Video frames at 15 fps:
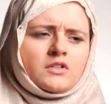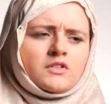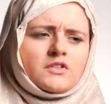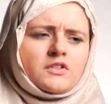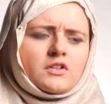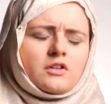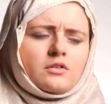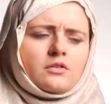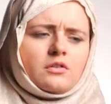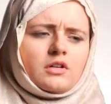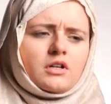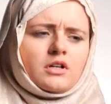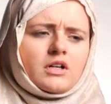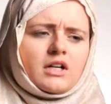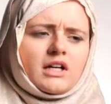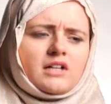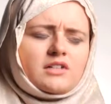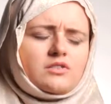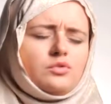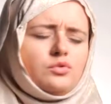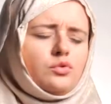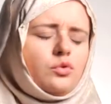So I had
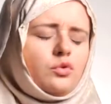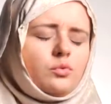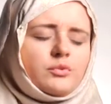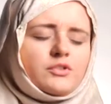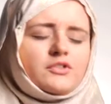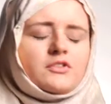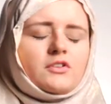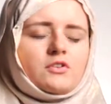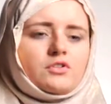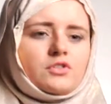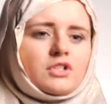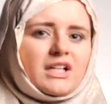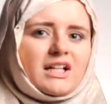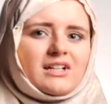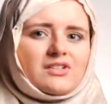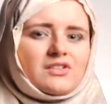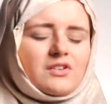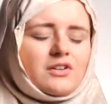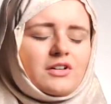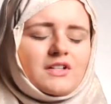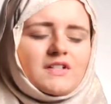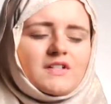enormous social
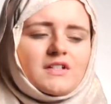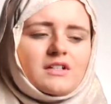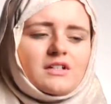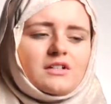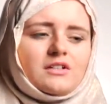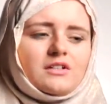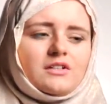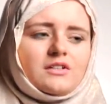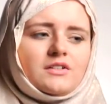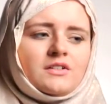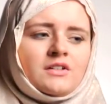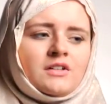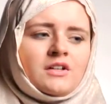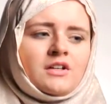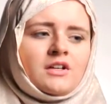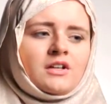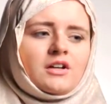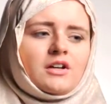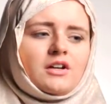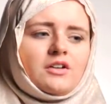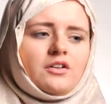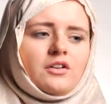anxiety, and
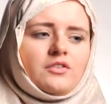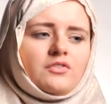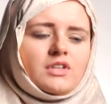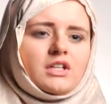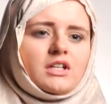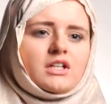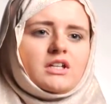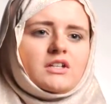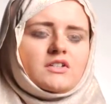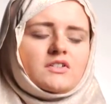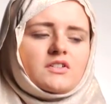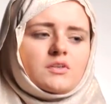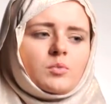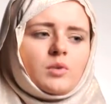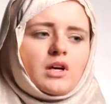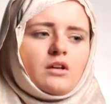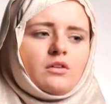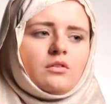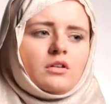kind of over the years as well,